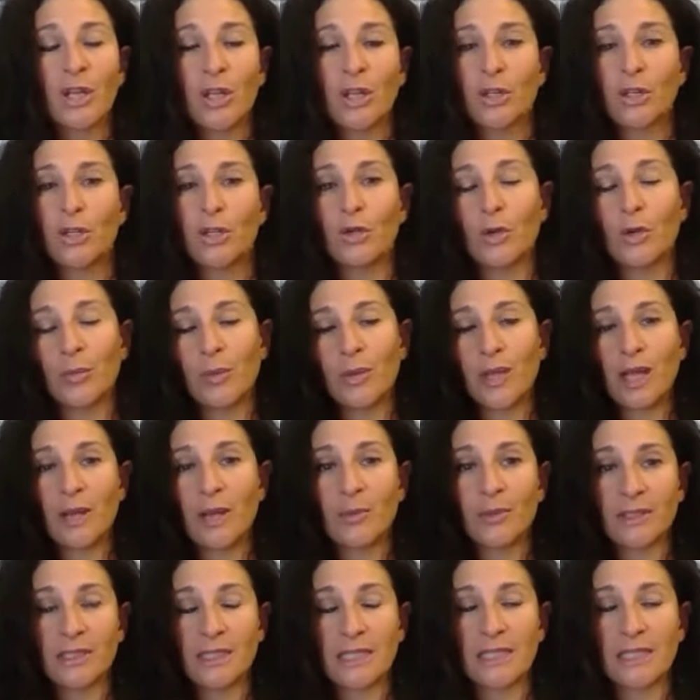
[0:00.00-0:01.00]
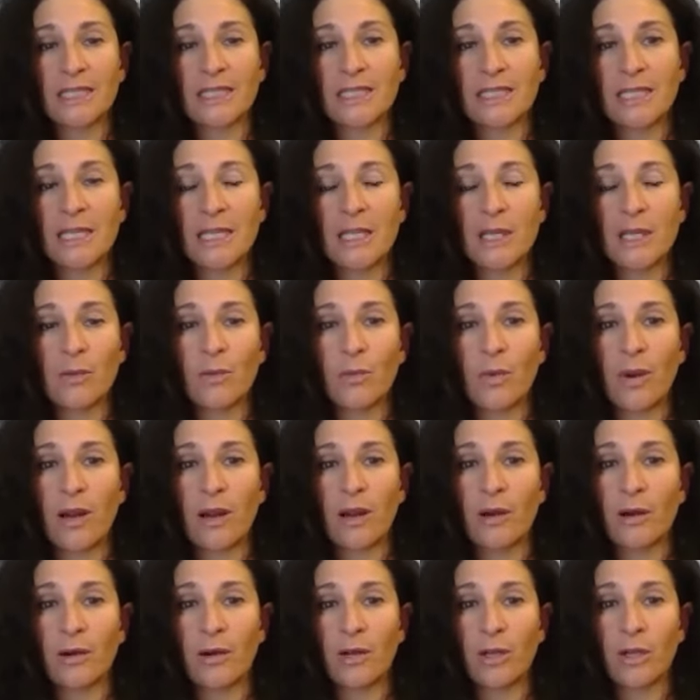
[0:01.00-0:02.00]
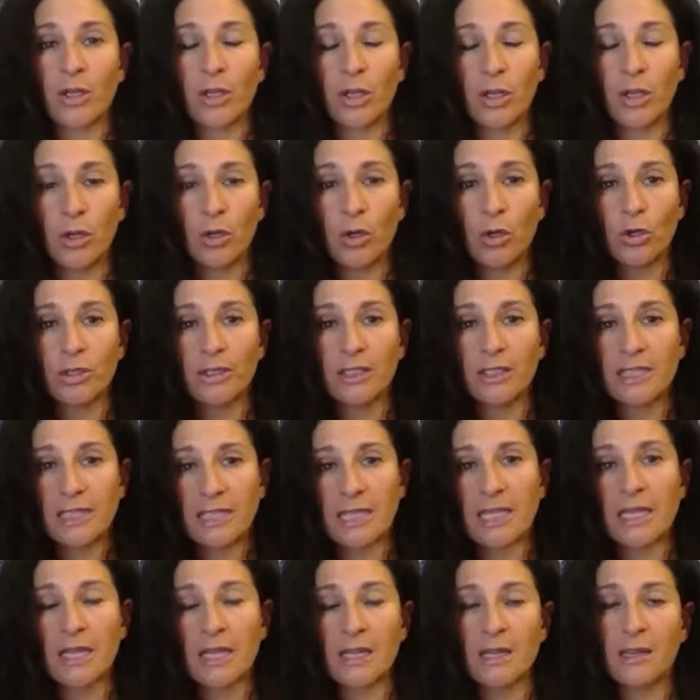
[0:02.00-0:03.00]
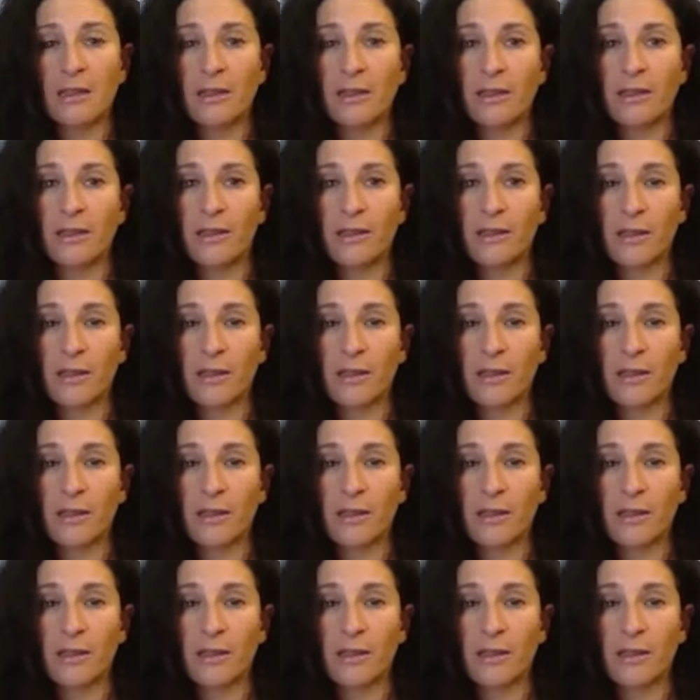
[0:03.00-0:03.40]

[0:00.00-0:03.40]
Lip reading: you'll be able to see where you'll see